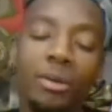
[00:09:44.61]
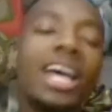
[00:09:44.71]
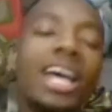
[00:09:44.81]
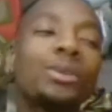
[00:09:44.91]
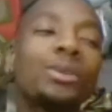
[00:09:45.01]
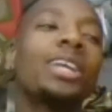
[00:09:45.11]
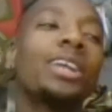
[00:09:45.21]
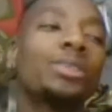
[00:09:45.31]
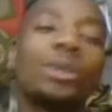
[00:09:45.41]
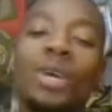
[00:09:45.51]
that's what it
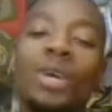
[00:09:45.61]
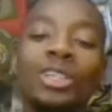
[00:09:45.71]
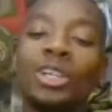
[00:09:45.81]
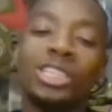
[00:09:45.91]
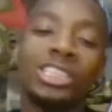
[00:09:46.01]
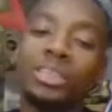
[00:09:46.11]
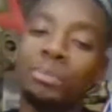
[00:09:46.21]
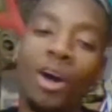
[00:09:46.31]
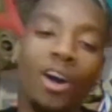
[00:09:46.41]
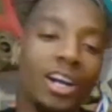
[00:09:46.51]
was, just
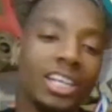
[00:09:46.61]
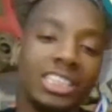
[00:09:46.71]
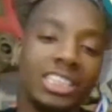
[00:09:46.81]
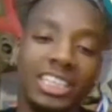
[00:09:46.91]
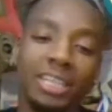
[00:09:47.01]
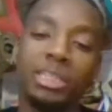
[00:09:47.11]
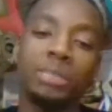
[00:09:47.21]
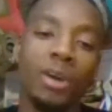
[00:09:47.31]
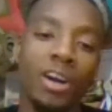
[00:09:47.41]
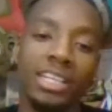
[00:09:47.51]
sparring, just seeing me
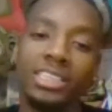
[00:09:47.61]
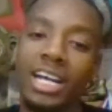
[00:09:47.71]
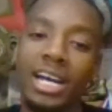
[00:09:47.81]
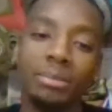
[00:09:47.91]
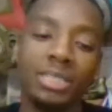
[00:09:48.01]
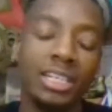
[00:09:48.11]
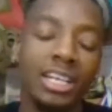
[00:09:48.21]
spar at times.